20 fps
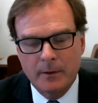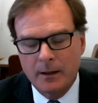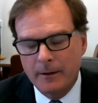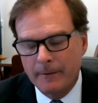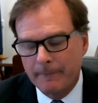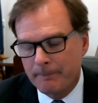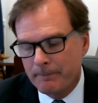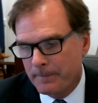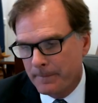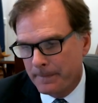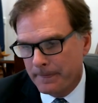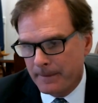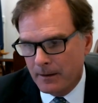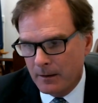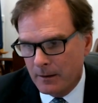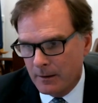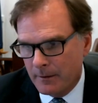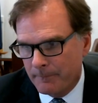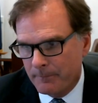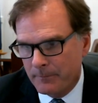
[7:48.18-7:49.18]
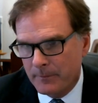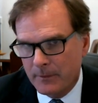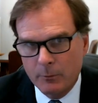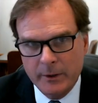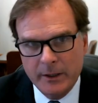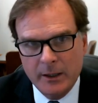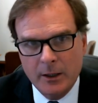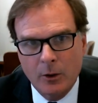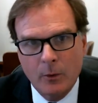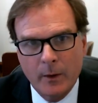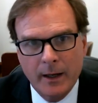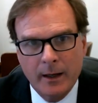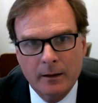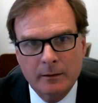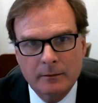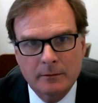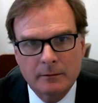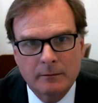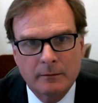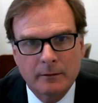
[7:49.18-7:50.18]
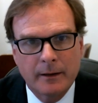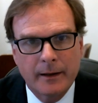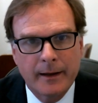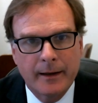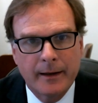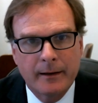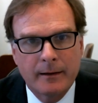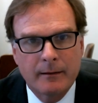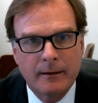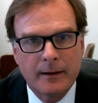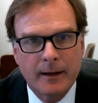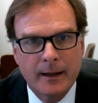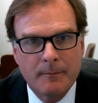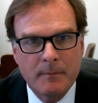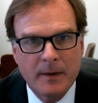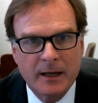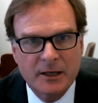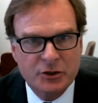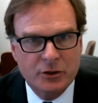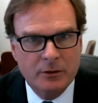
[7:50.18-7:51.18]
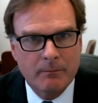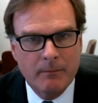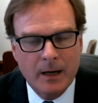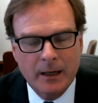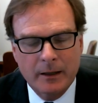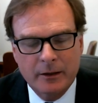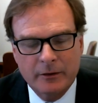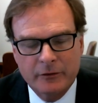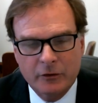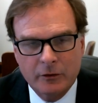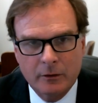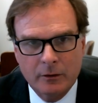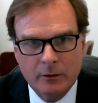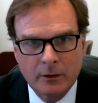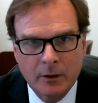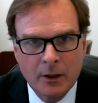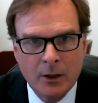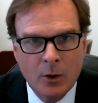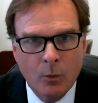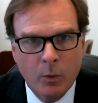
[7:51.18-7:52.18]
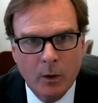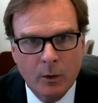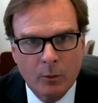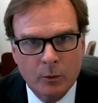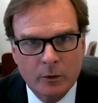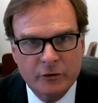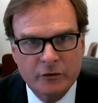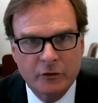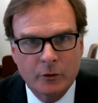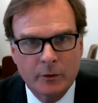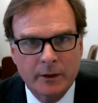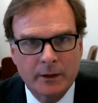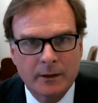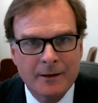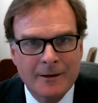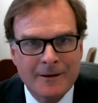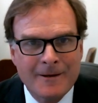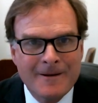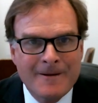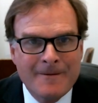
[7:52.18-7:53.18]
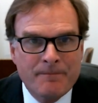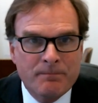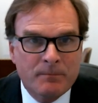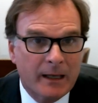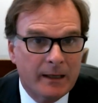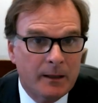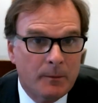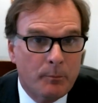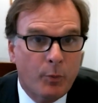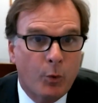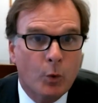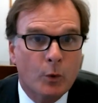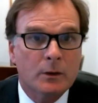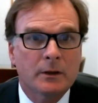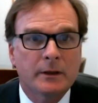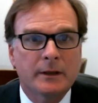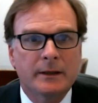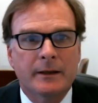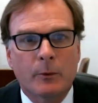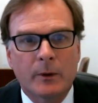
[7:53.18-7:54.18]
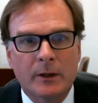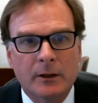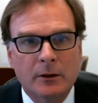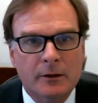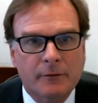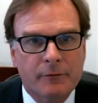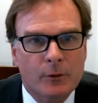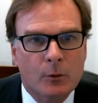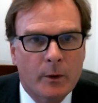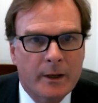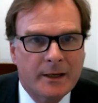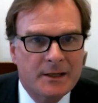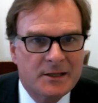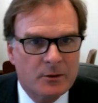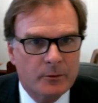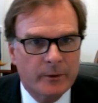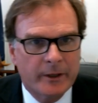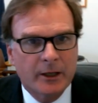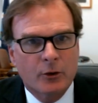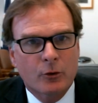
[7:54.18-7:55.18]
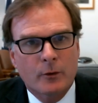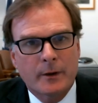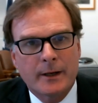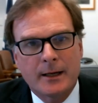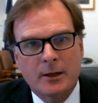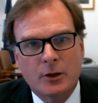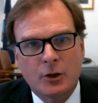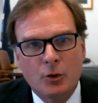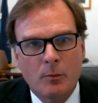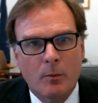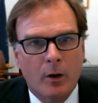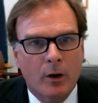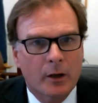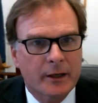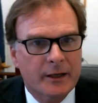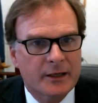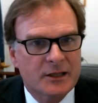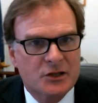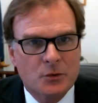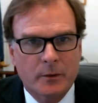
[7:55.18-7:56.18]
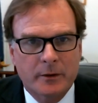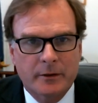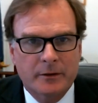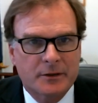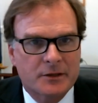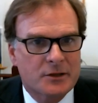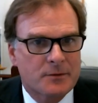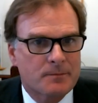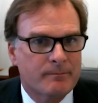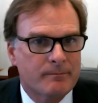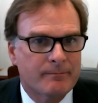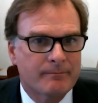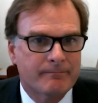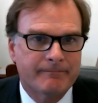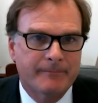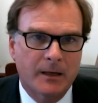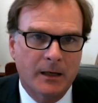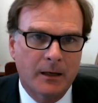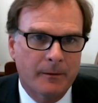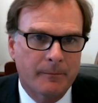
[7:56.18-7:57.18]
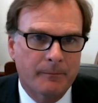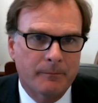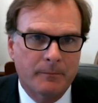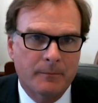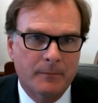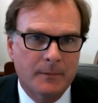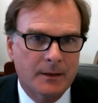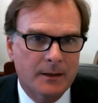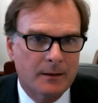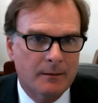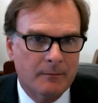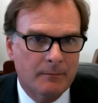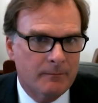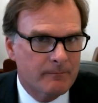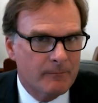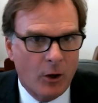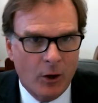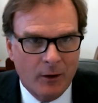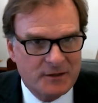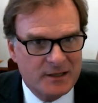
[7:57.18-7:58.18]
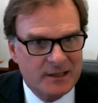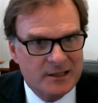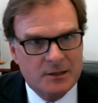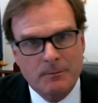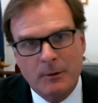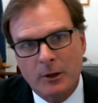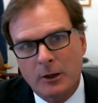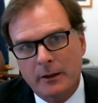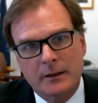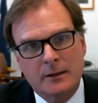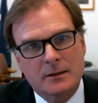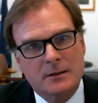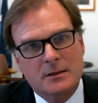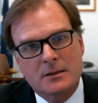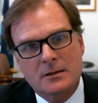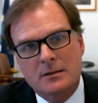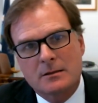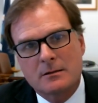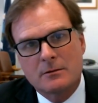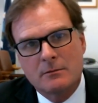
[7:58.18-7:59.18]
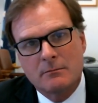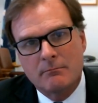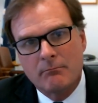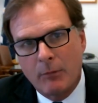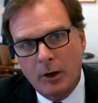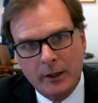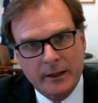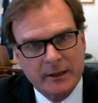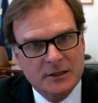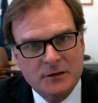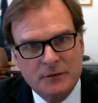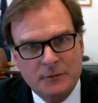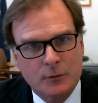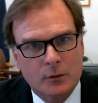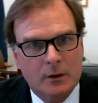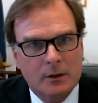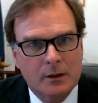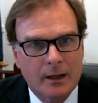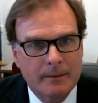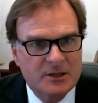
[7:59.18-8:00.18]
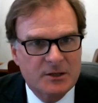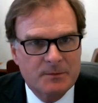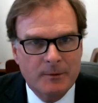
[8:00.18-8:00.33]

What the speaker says: go out and measure and monitor what we're doing. And importantly, that we look for ways that we can create new markets, whether it's offsets markets for climate